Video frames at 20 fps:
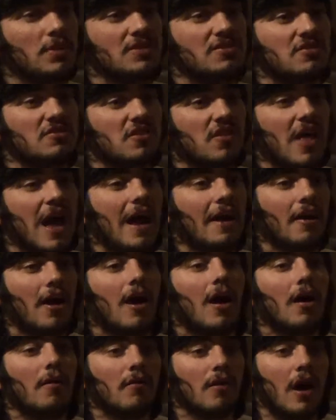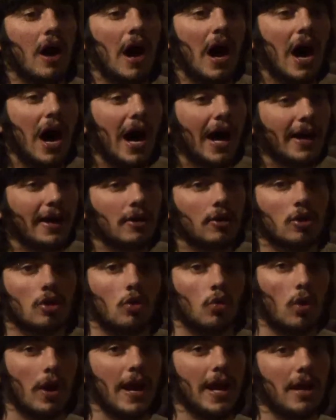is that a higher
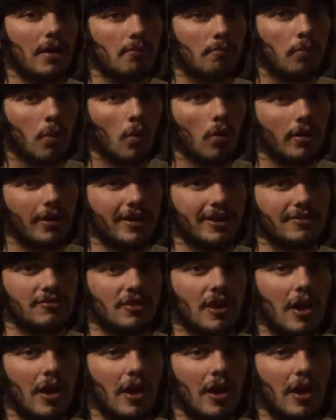grain bullet is